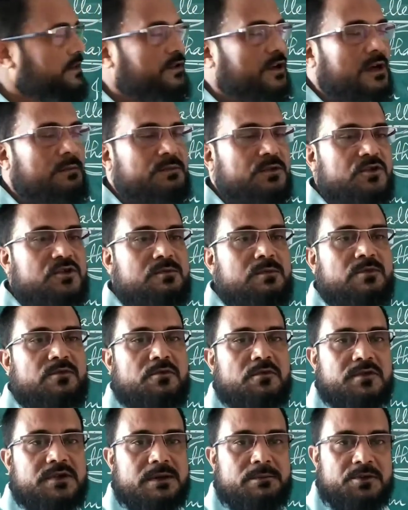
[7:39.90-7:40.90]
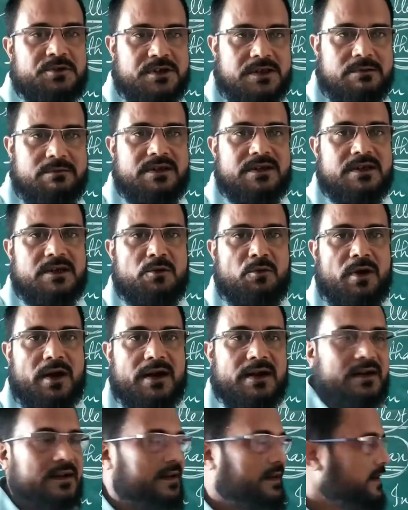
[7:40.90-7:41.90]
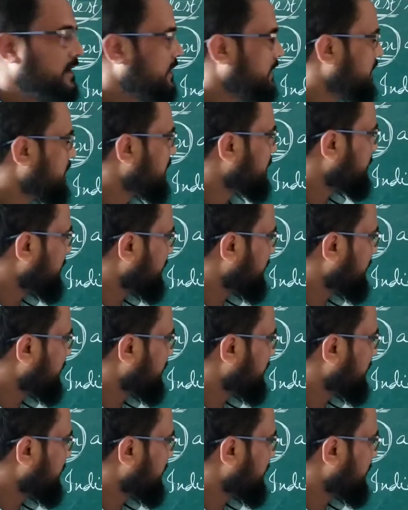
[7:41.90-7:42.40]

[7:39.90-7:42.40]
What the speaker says: you have used before the positive degree word, in